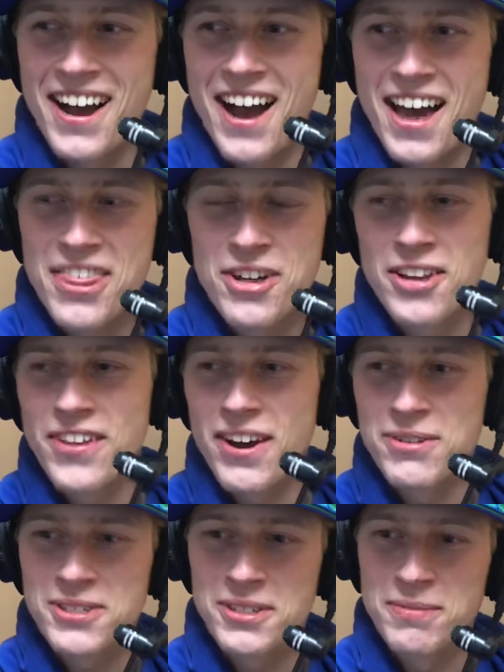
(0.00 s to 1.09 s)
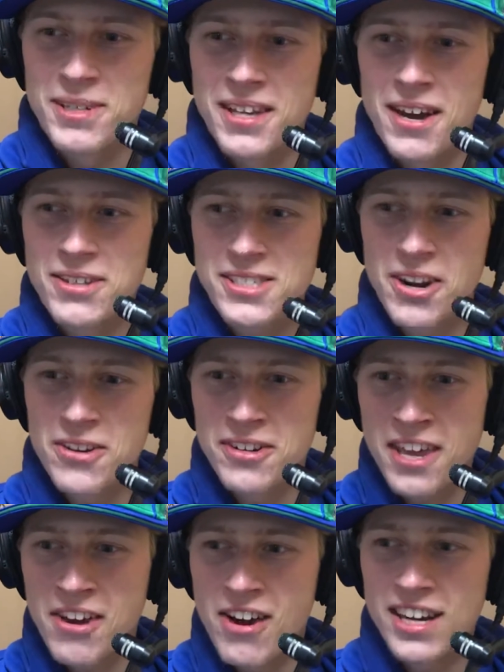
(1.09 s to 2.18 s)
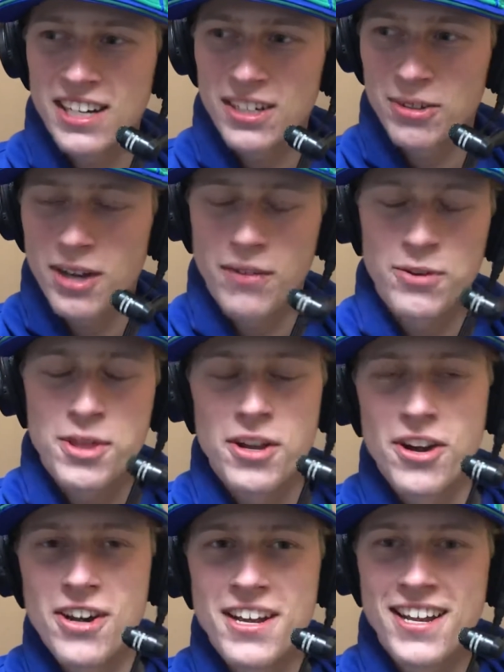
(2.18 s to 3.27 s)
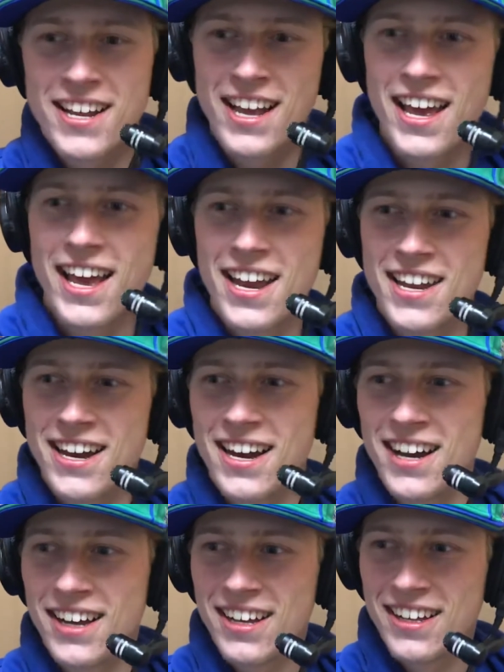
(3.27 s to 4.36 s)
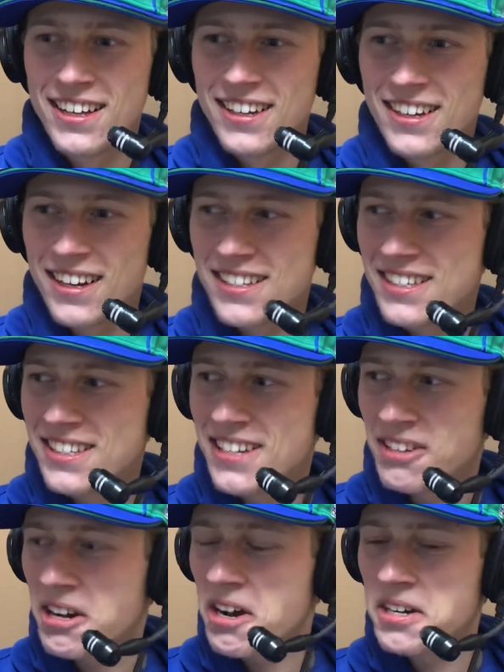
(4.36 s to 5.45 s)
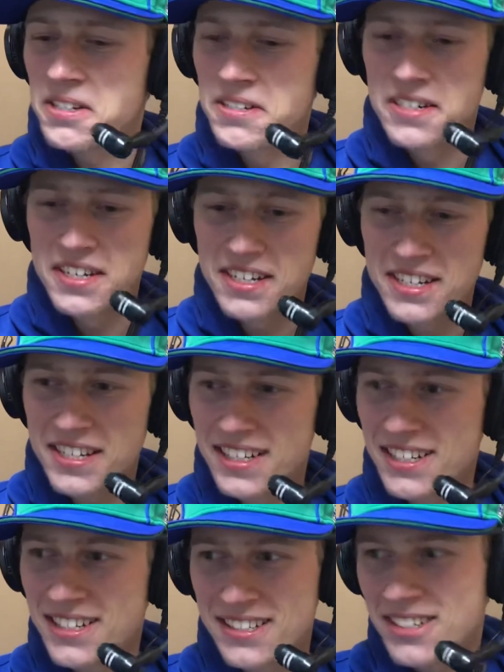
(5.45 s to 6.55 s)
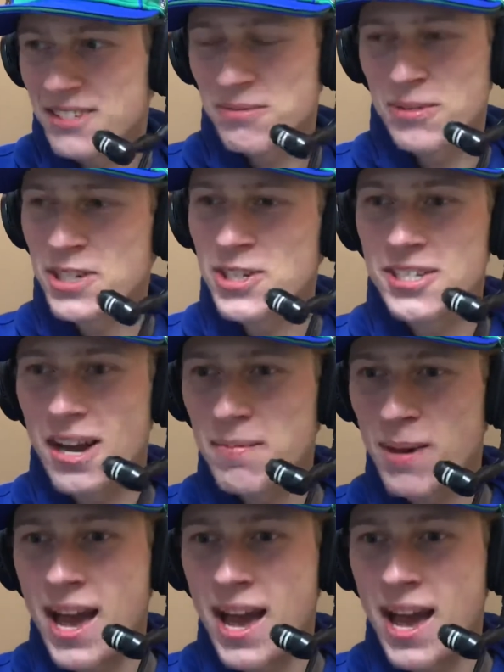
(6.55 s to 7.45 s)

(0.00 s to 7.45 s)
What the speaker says: I was starting to get ready to go cover third, and I see Delgado just reaches up.